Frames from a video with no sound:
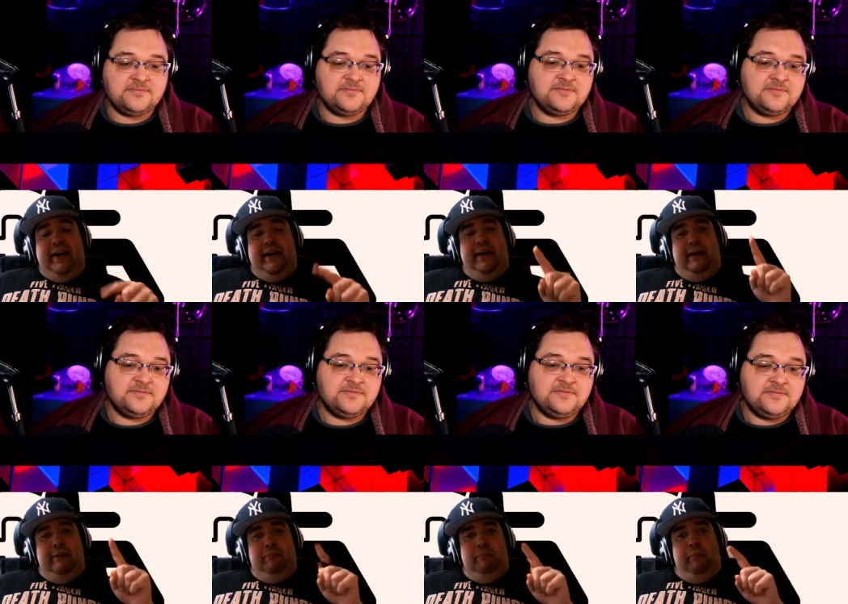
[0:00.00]

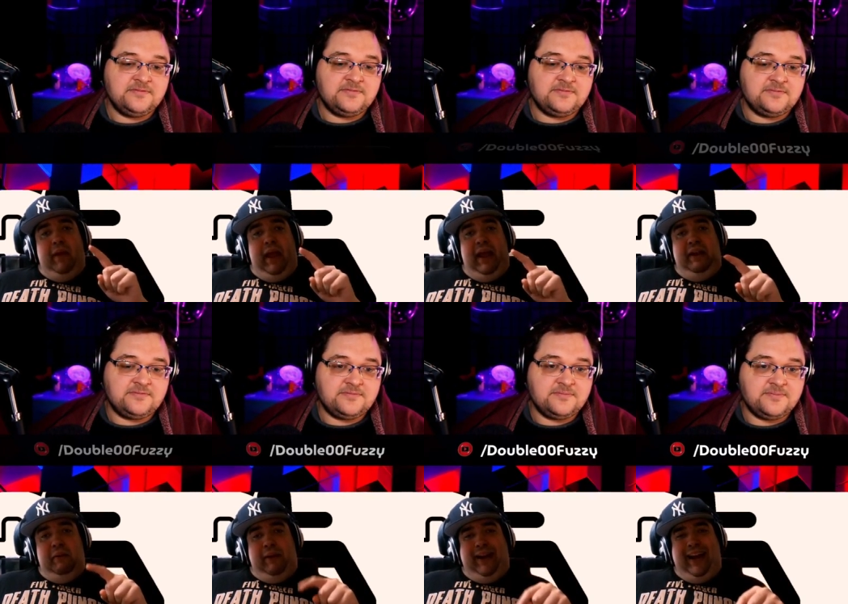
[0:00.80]
Speaker 1: and
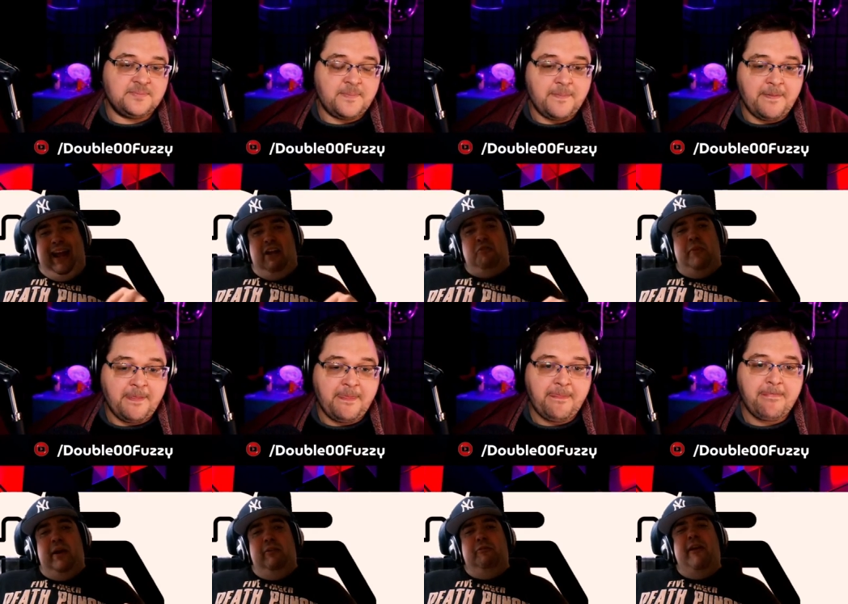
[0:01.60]
you can catch me
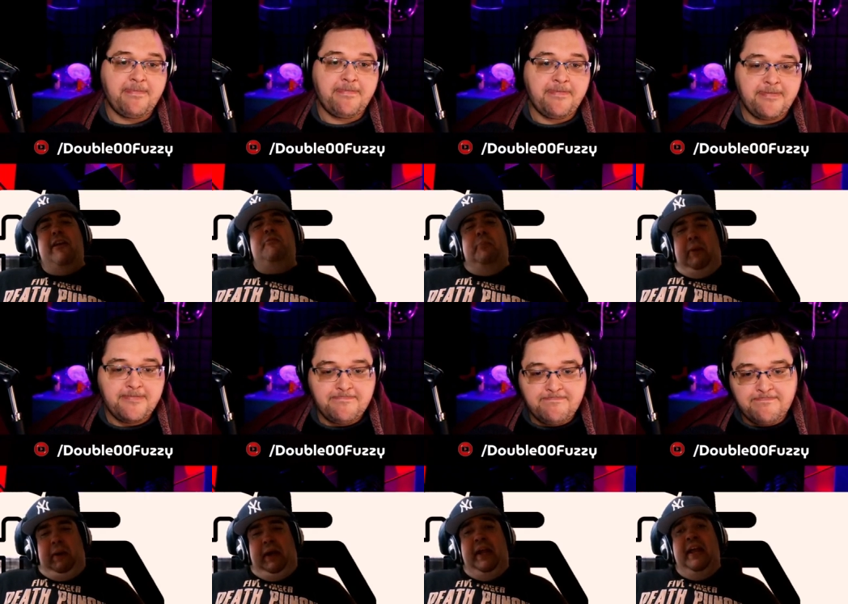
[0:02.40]
on
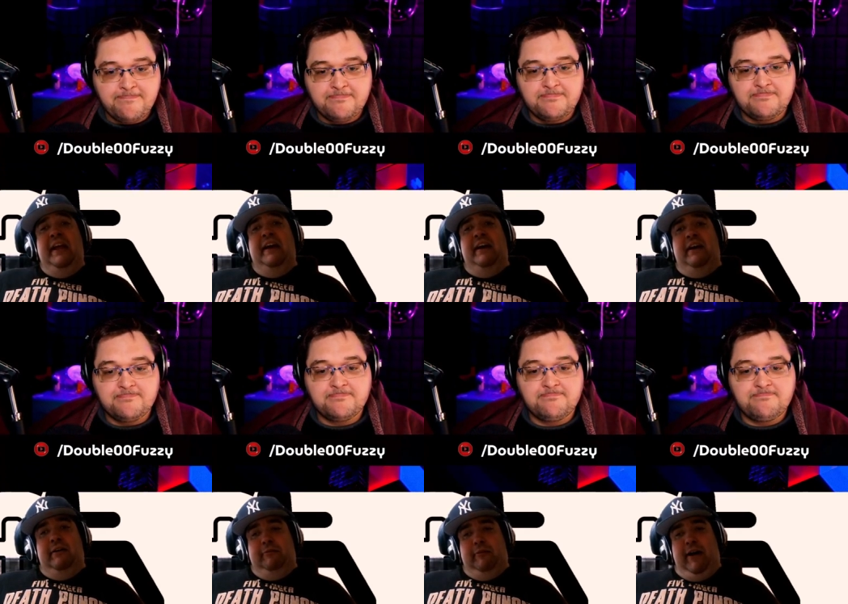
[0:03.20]
Facebook
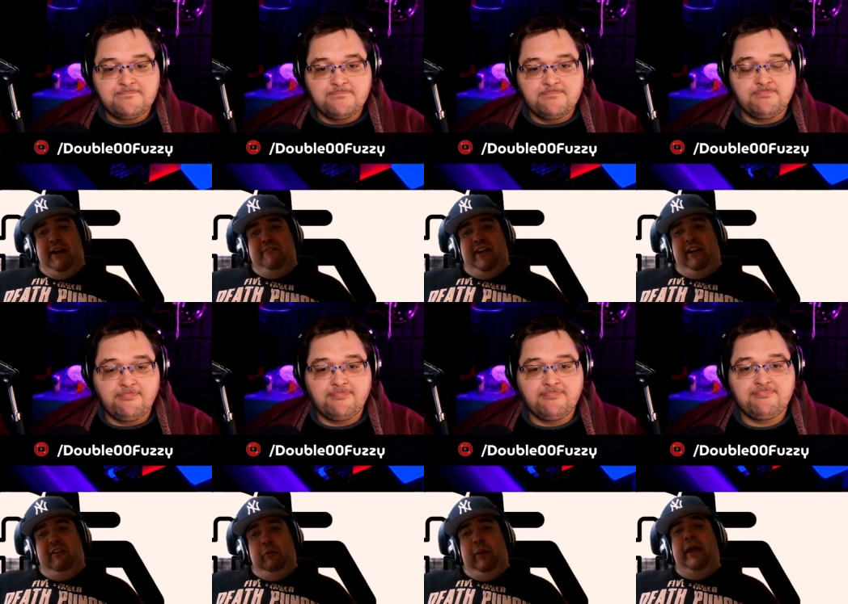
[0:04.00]
5
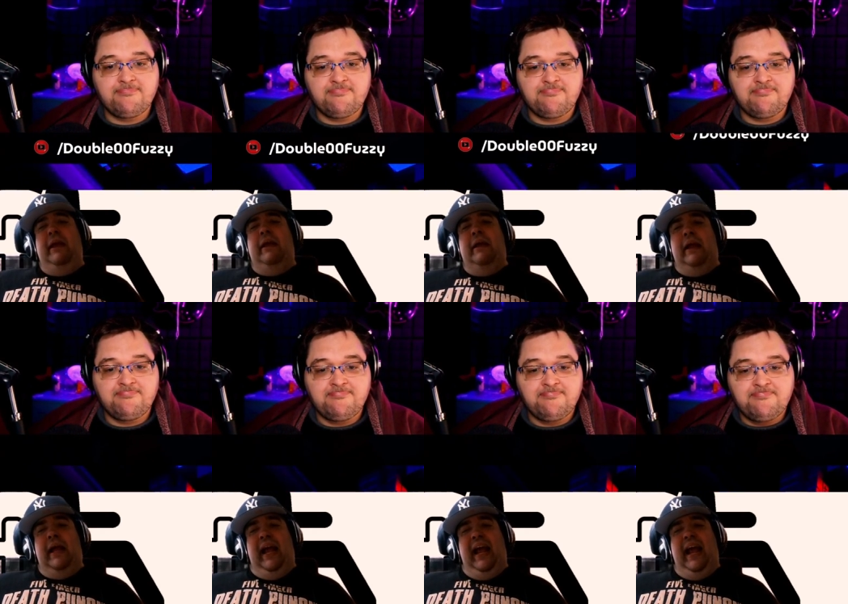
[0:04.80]
nights a week
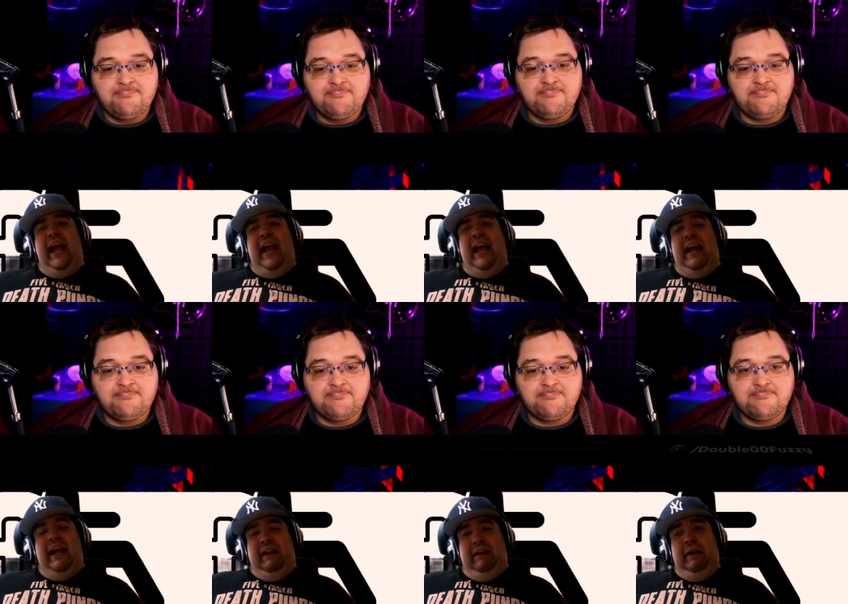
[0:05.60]

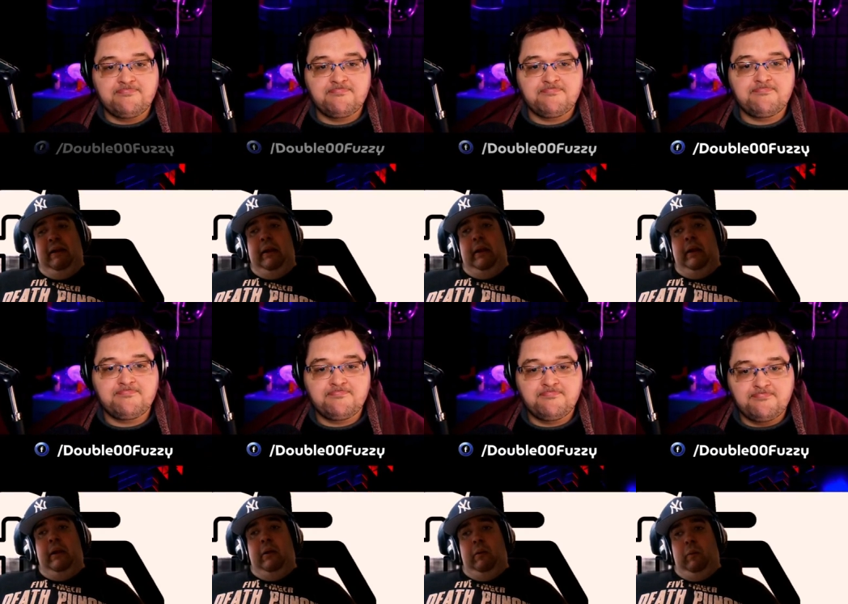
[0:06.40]
and.
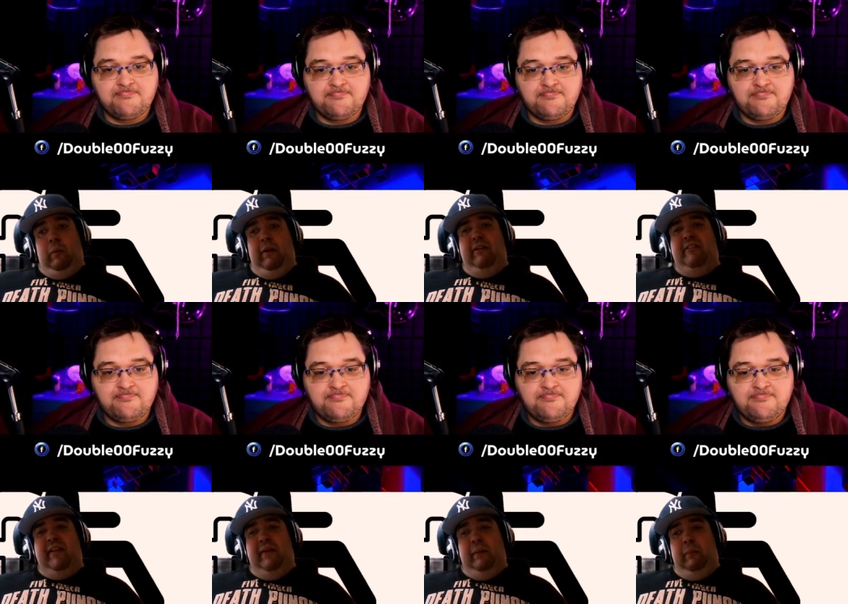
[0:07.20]
Once
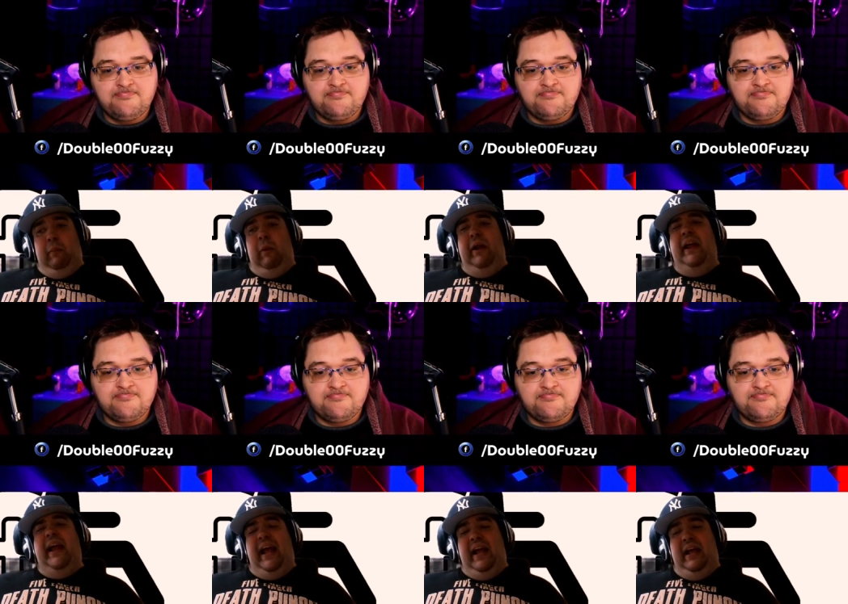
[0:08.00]
in the
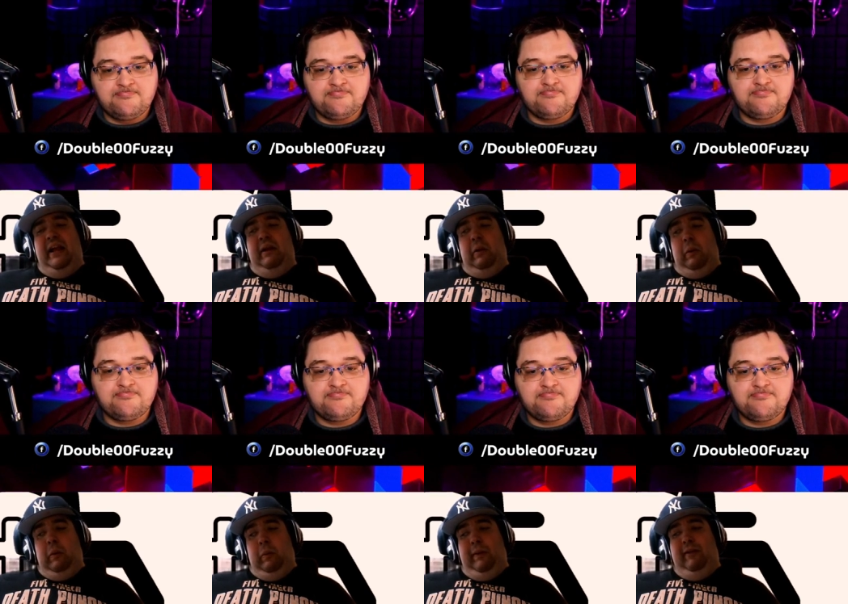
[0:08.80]
morning and
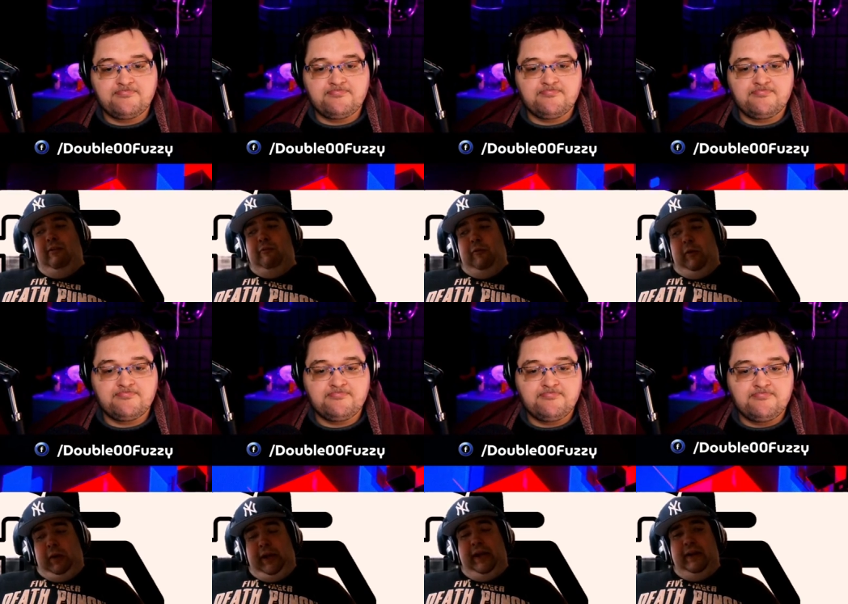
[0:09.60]
once for
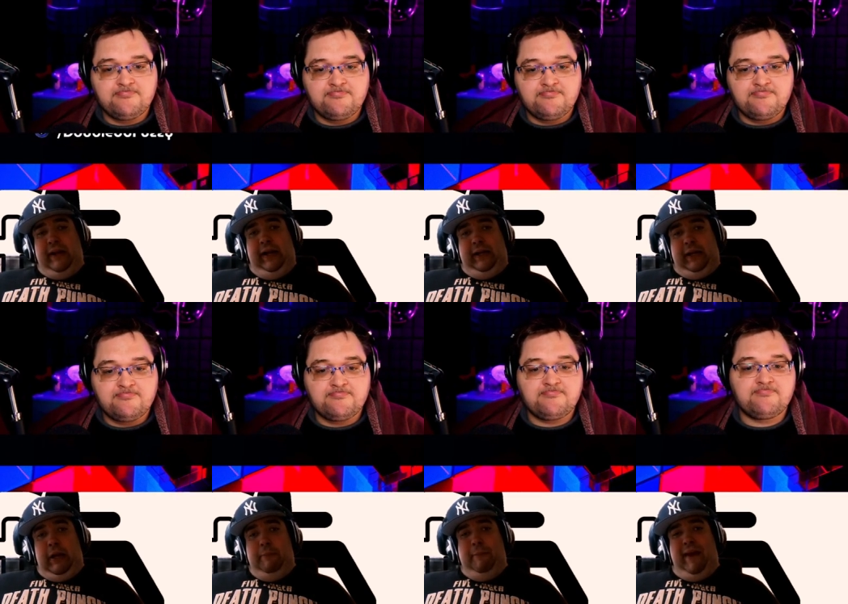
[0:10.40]
late night
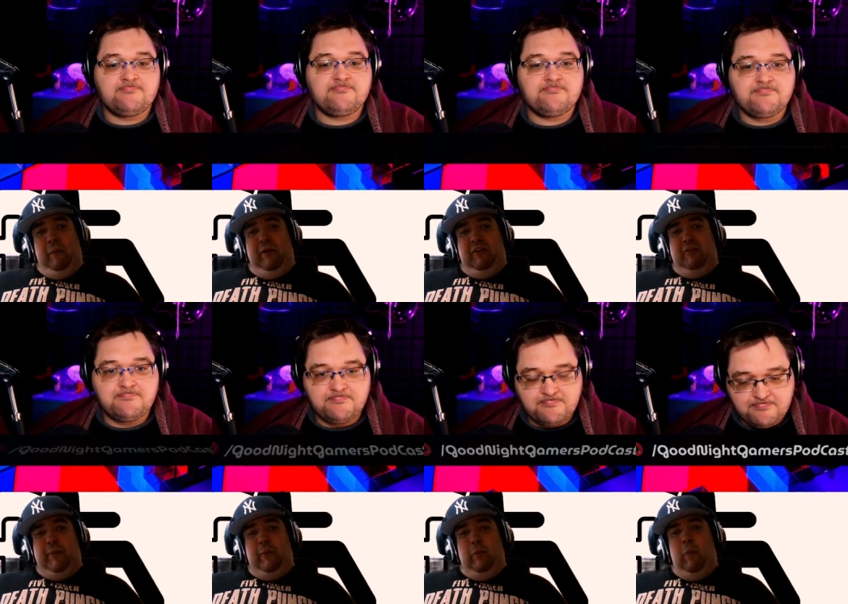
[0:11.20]
combat, which has
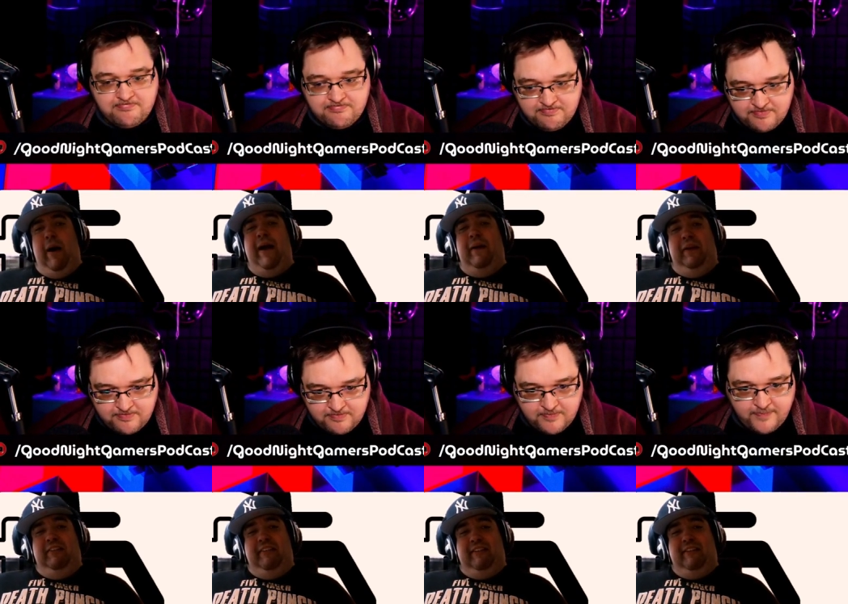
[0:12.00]
been
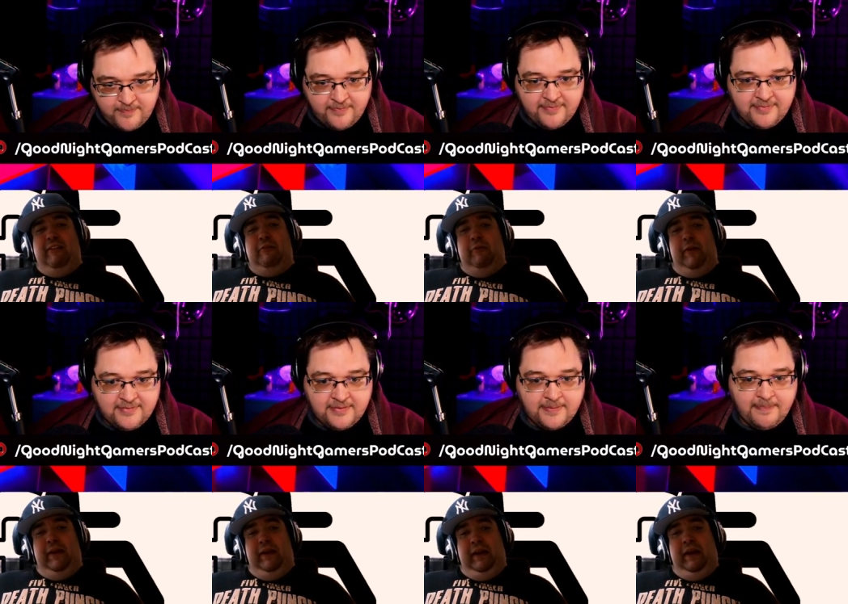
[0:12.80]
wildly successful
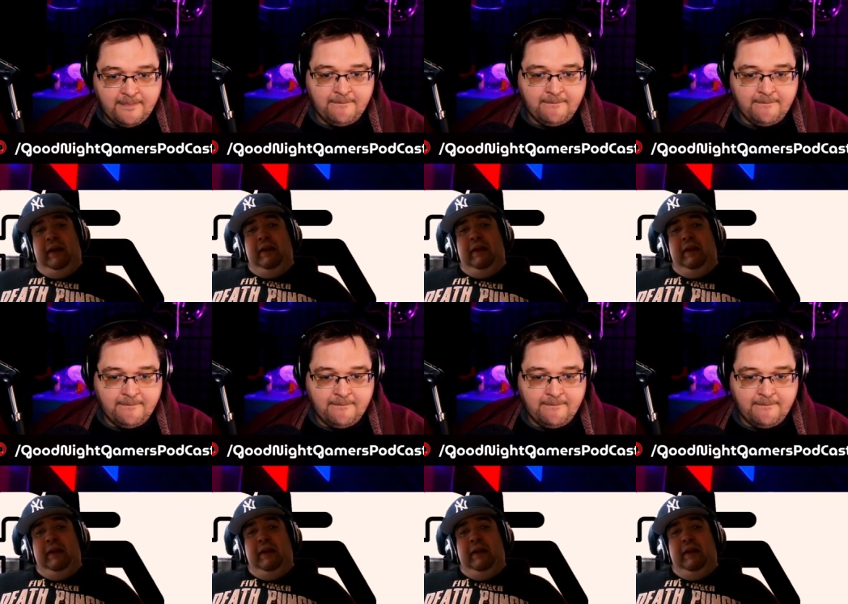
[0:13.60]
lately.